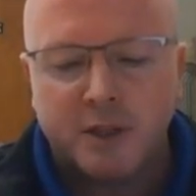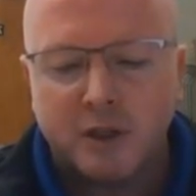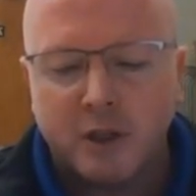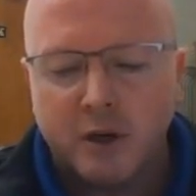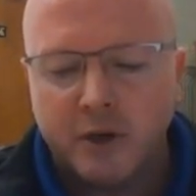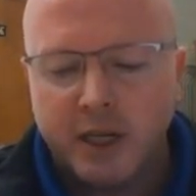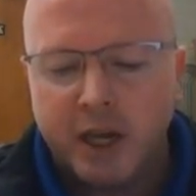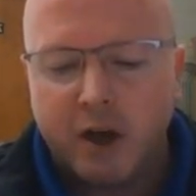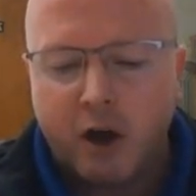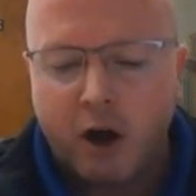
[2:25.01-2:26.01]
to learn and
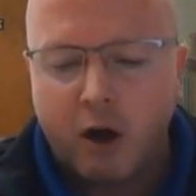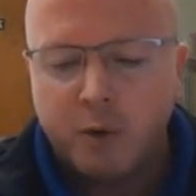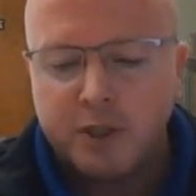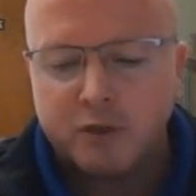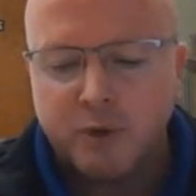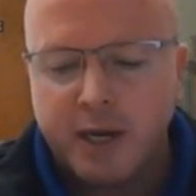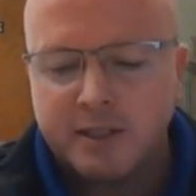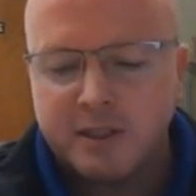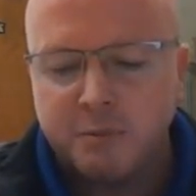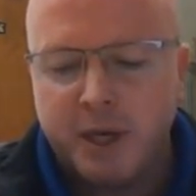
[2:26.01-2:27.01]
he always tries
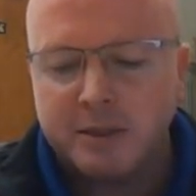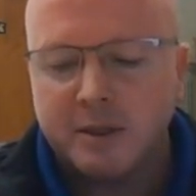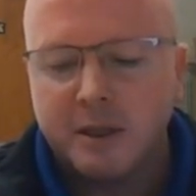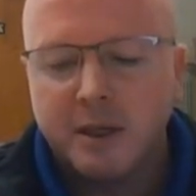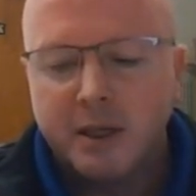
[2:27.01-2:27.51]
his best.